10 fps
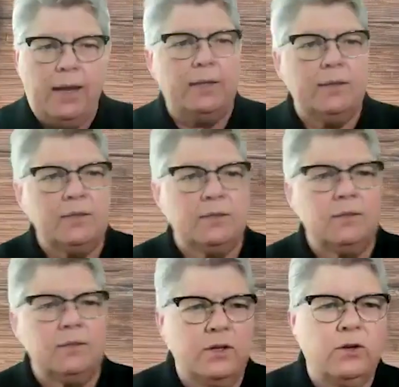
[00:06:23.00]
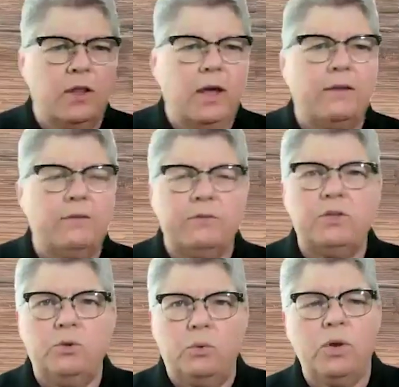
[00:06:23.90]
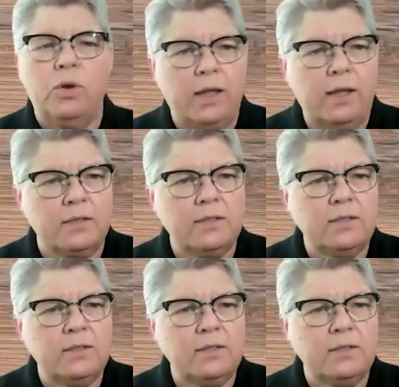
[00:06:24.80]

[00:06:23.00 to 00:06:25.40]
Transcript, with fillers: hands, their life in your hands